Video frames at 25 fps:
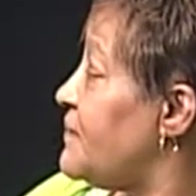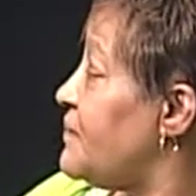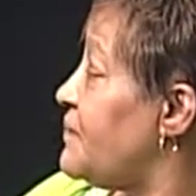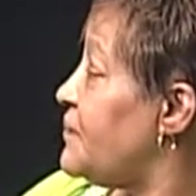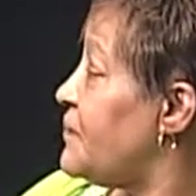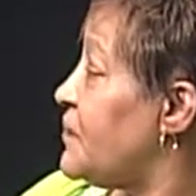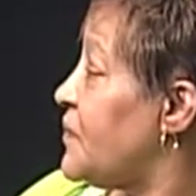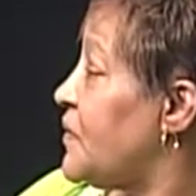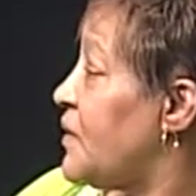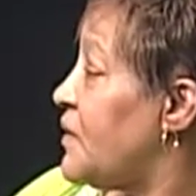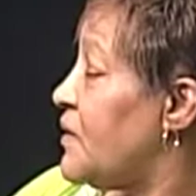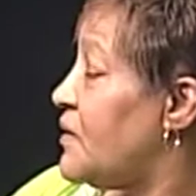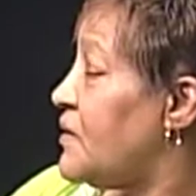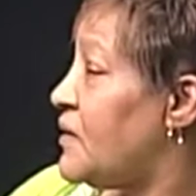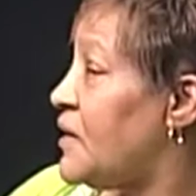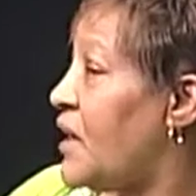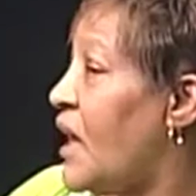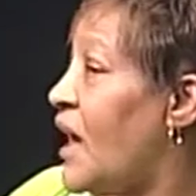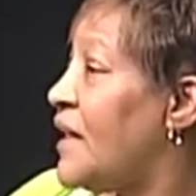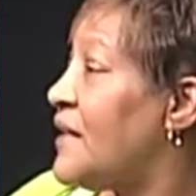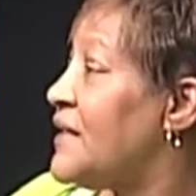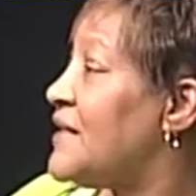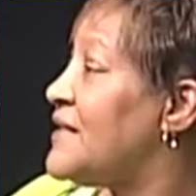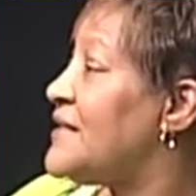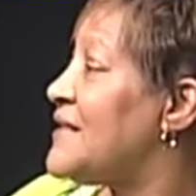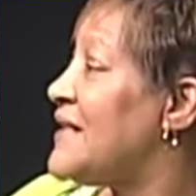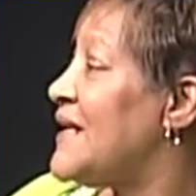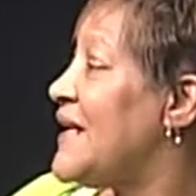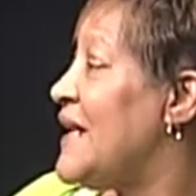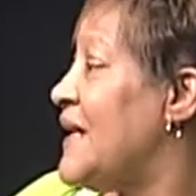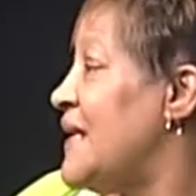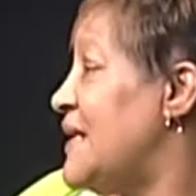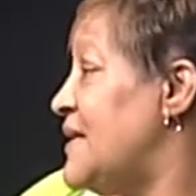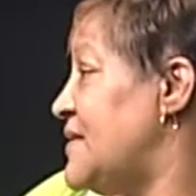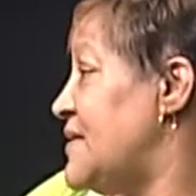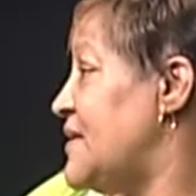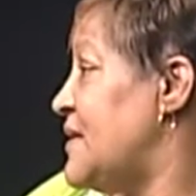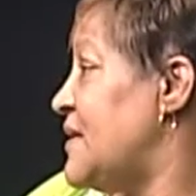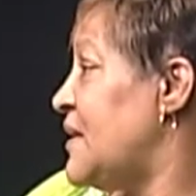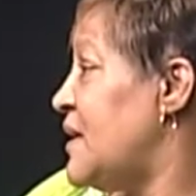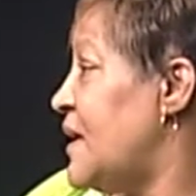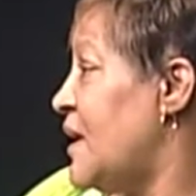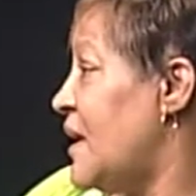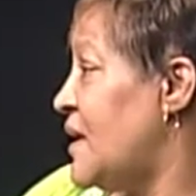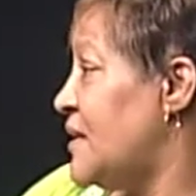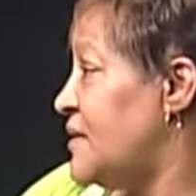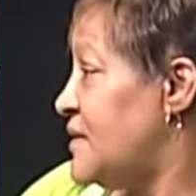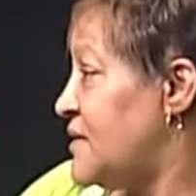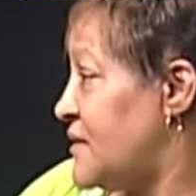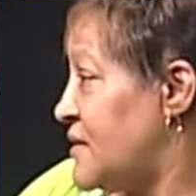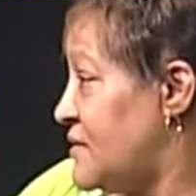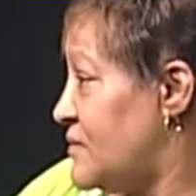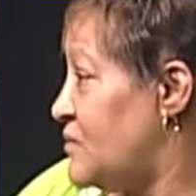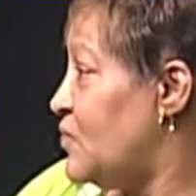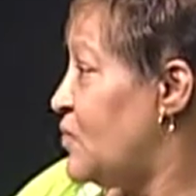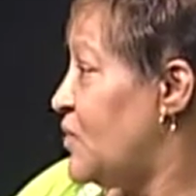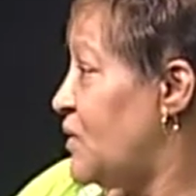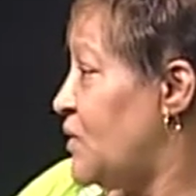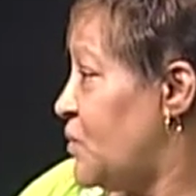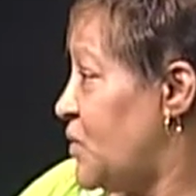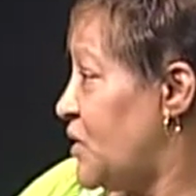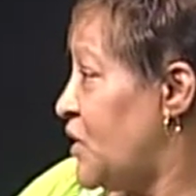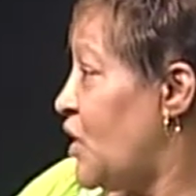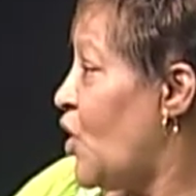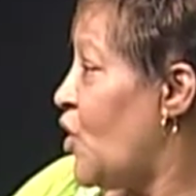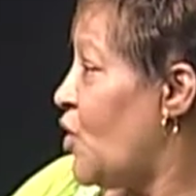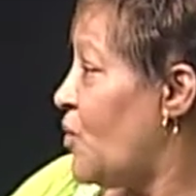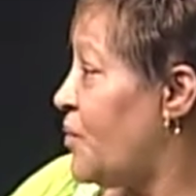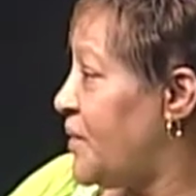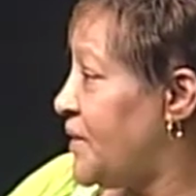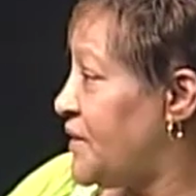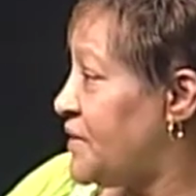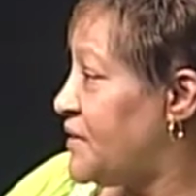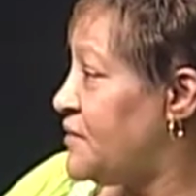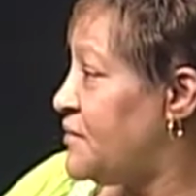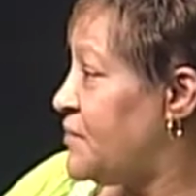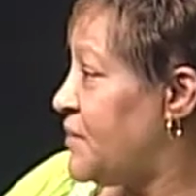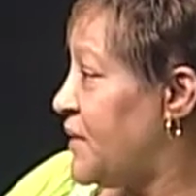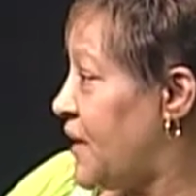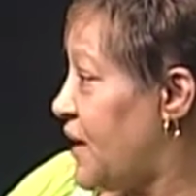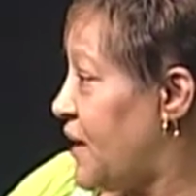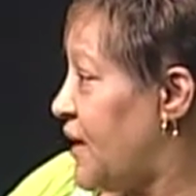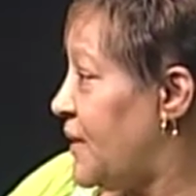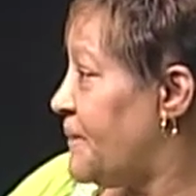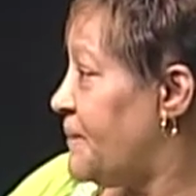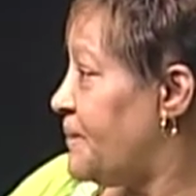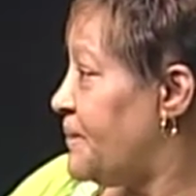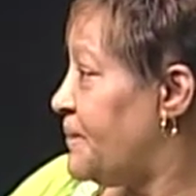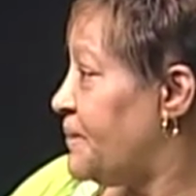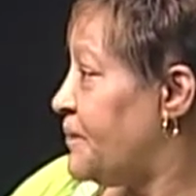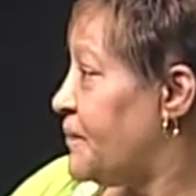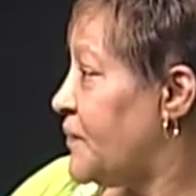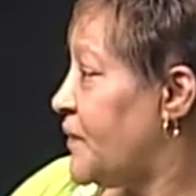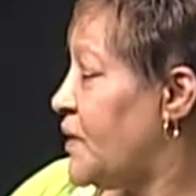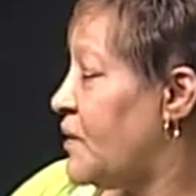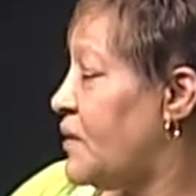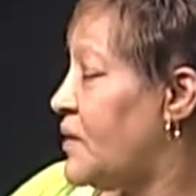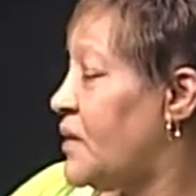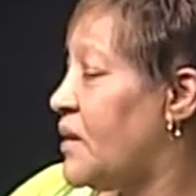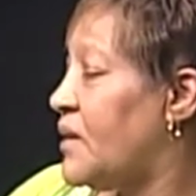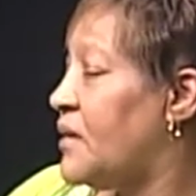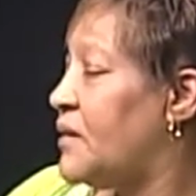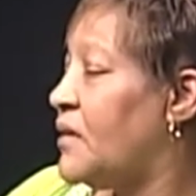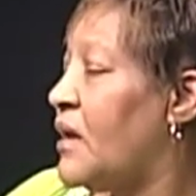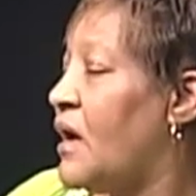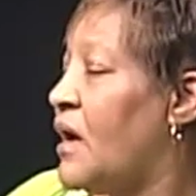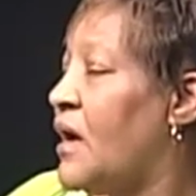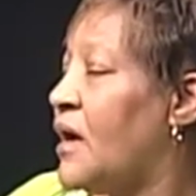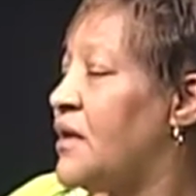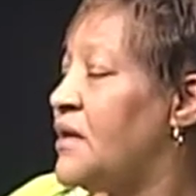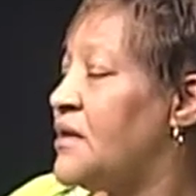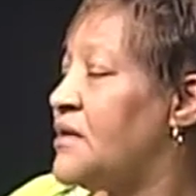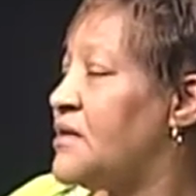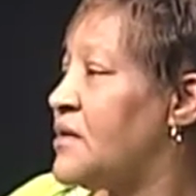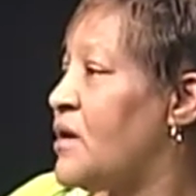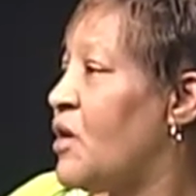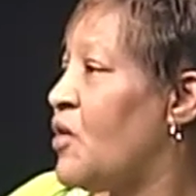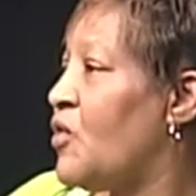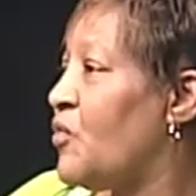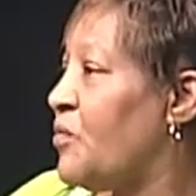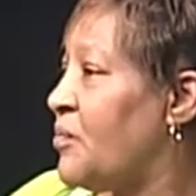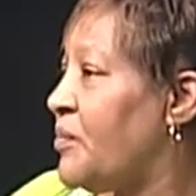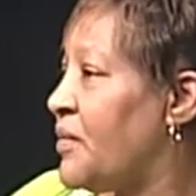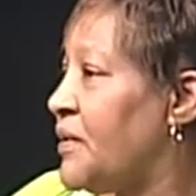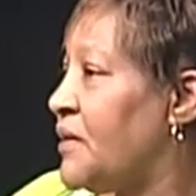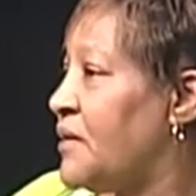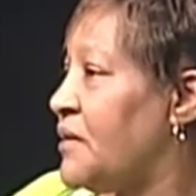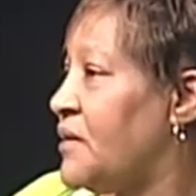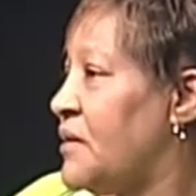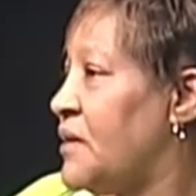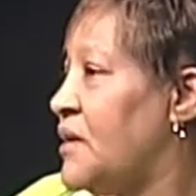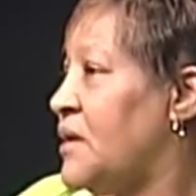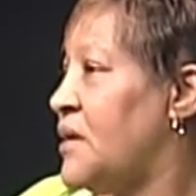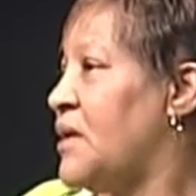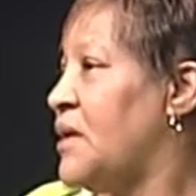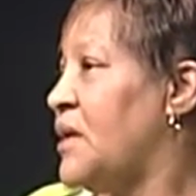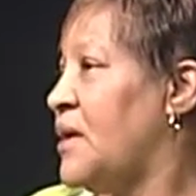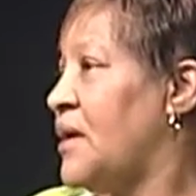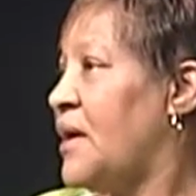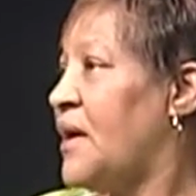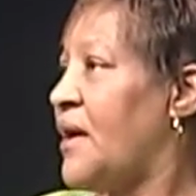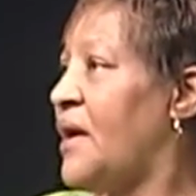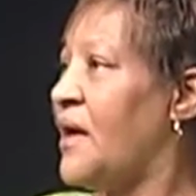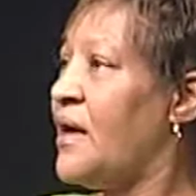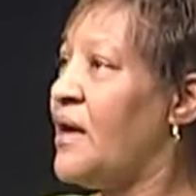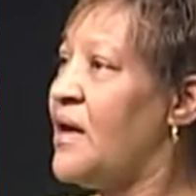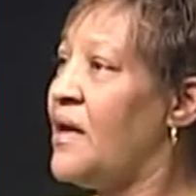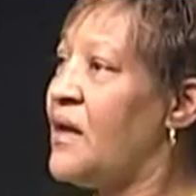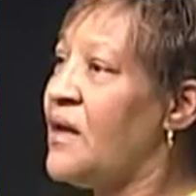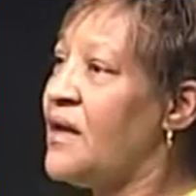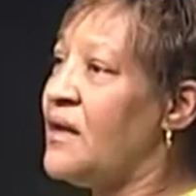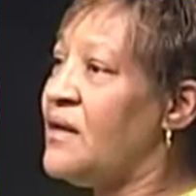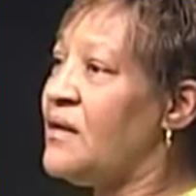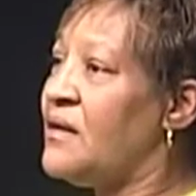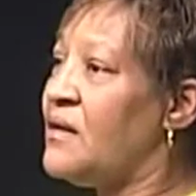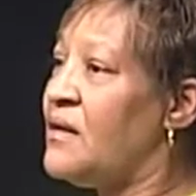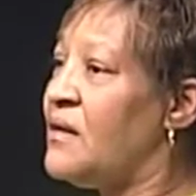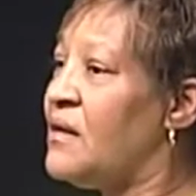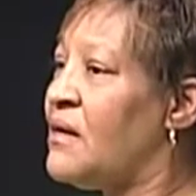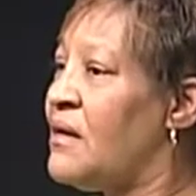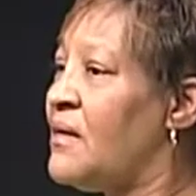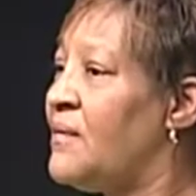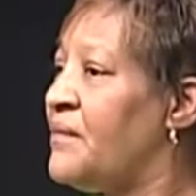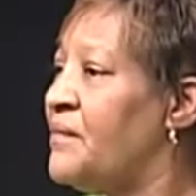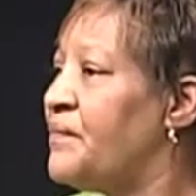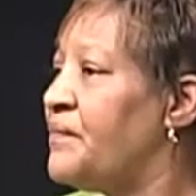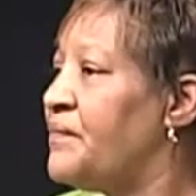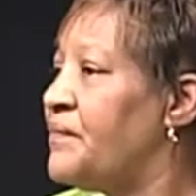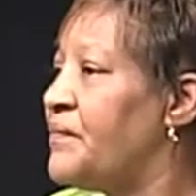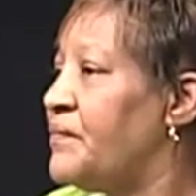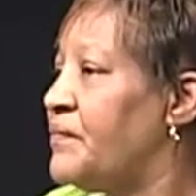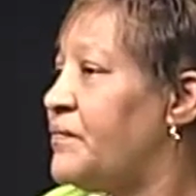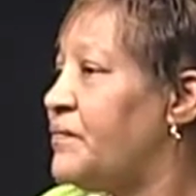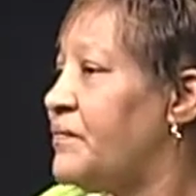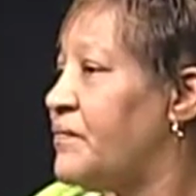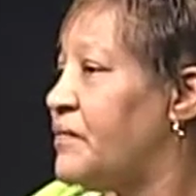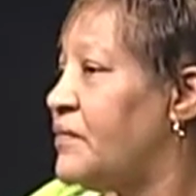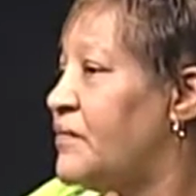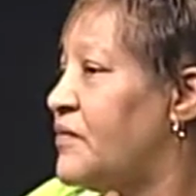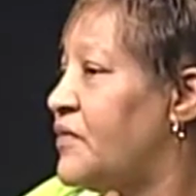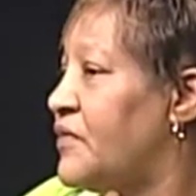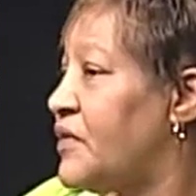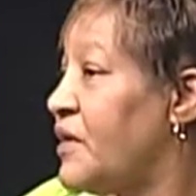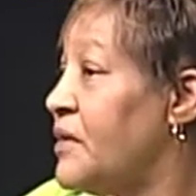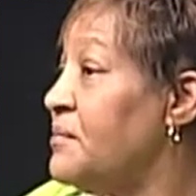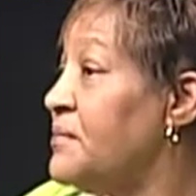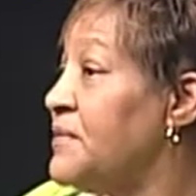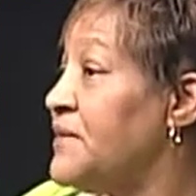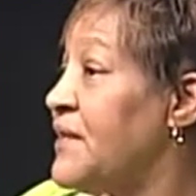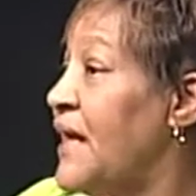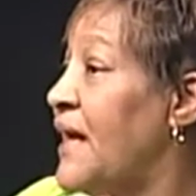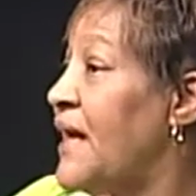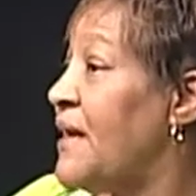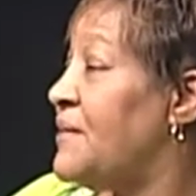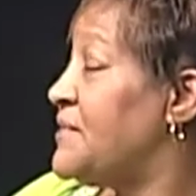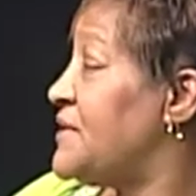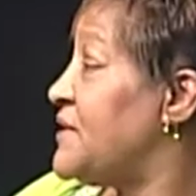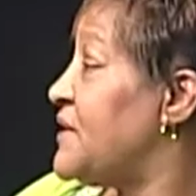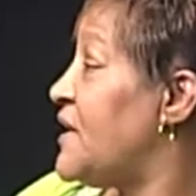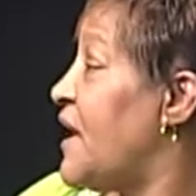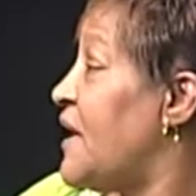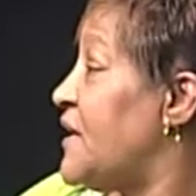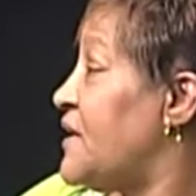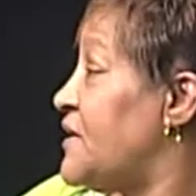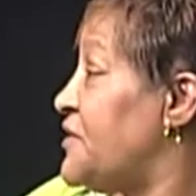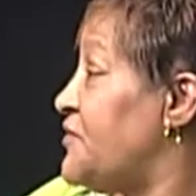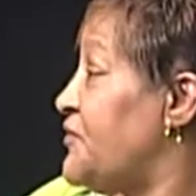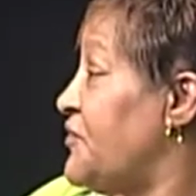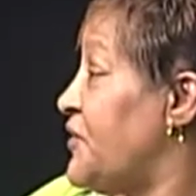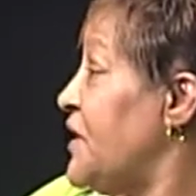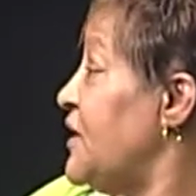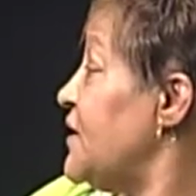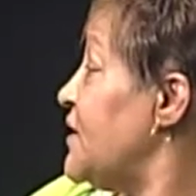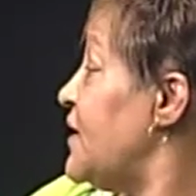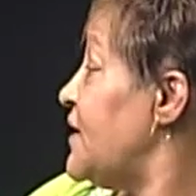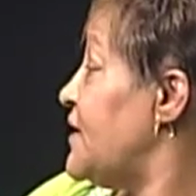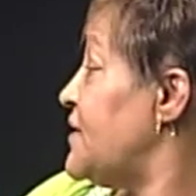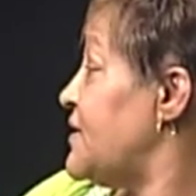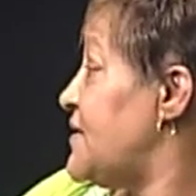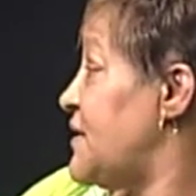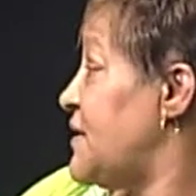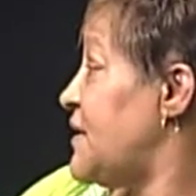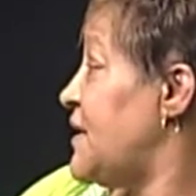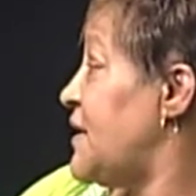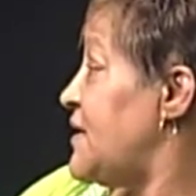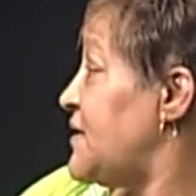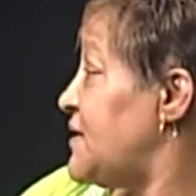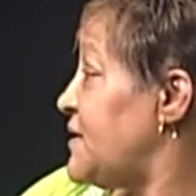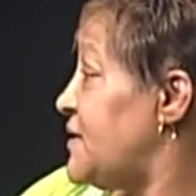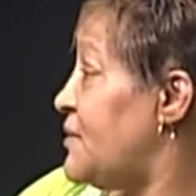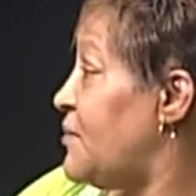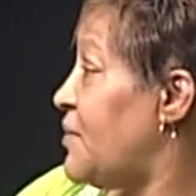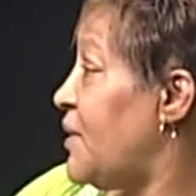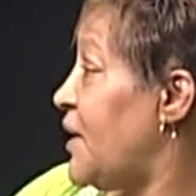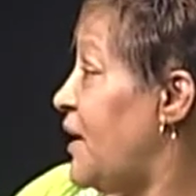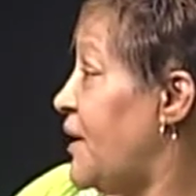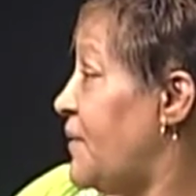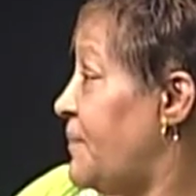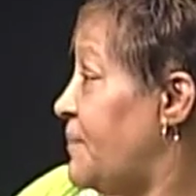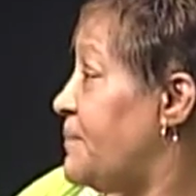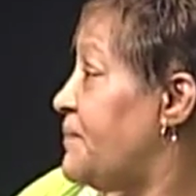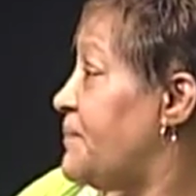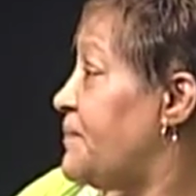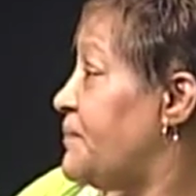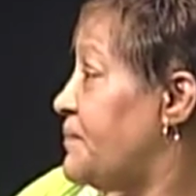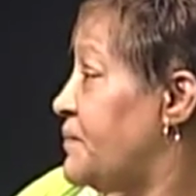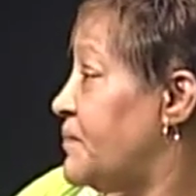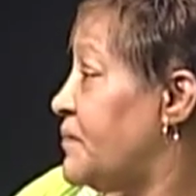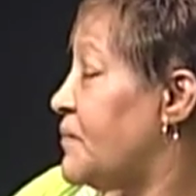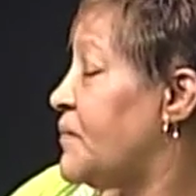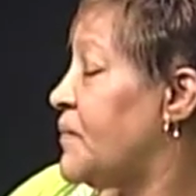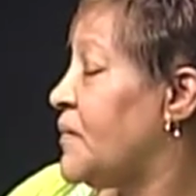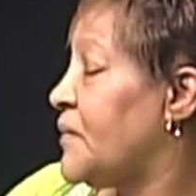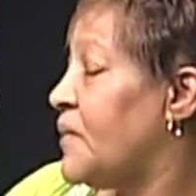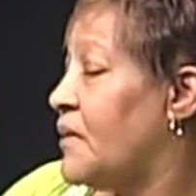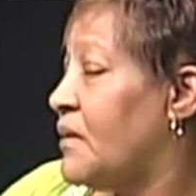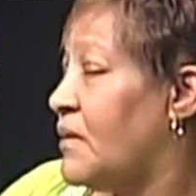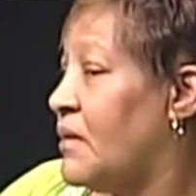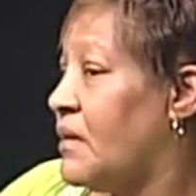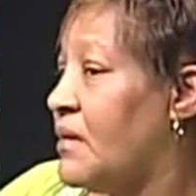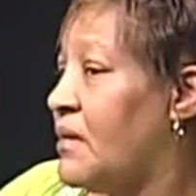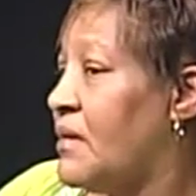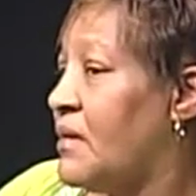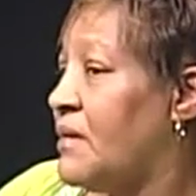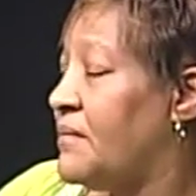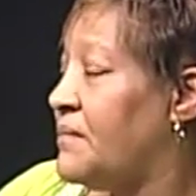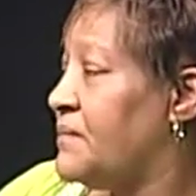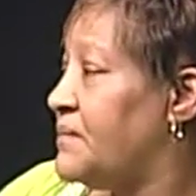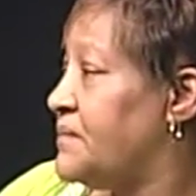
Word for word: Mm-hmm. Not as easy as we would hope it to be, uh, not as open, and uh, sometimes not as friendly as it needs to be. Yeah. Uh,